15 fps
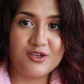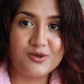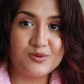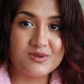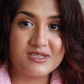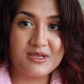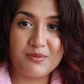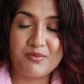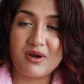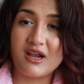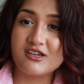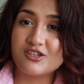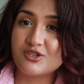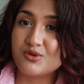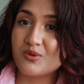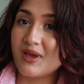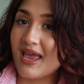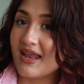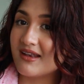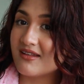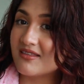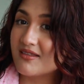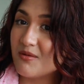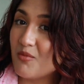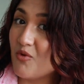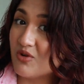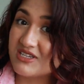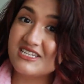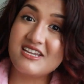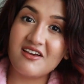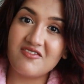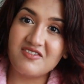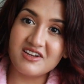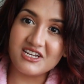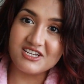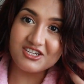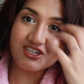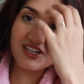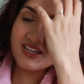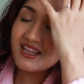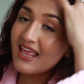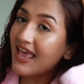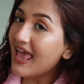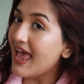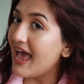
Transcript: use the brush to get the most definition.